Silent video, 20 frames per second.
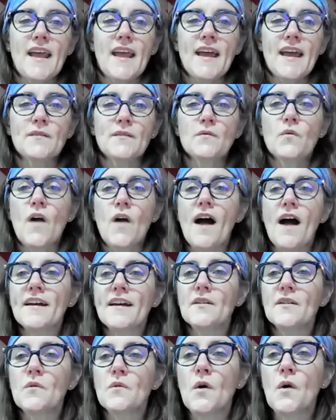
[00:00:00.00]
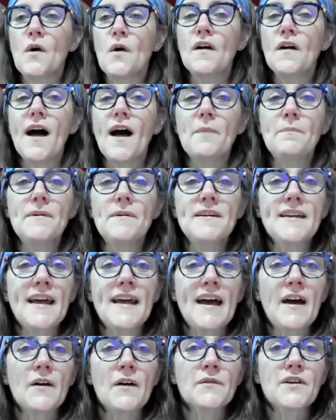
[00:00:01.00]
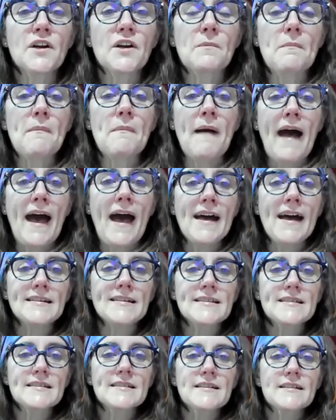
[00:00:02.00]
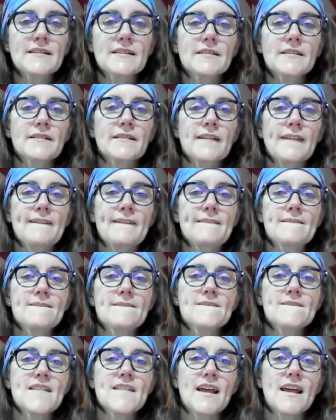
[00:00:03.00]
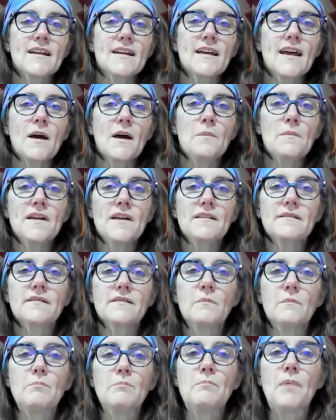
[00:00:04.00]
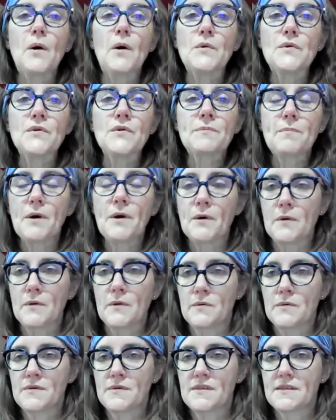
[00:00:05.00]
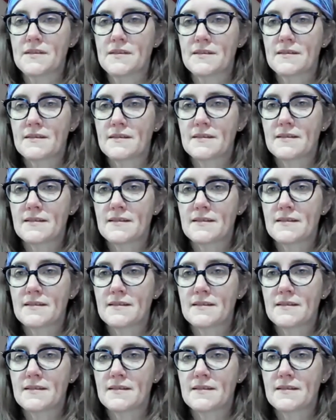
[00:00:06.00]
And rock and roll up and down your mat and come into boat pose.